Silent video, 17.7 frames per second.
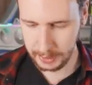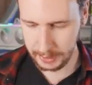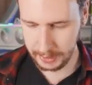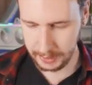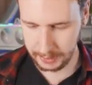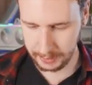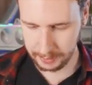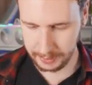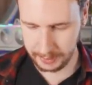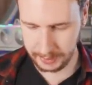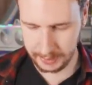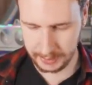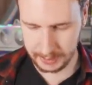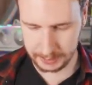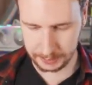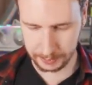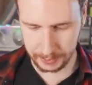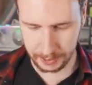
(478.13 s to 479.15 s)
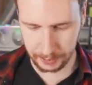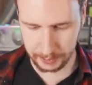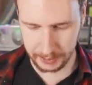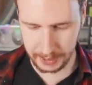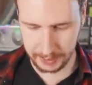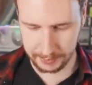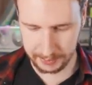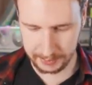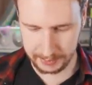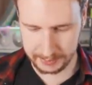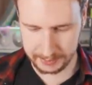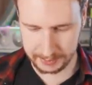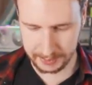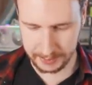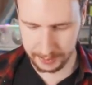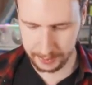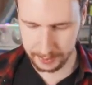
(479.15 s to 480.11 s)
And I think as we go down the
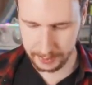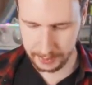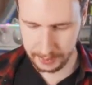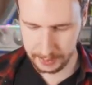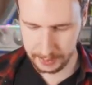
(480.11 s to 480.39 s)
list here,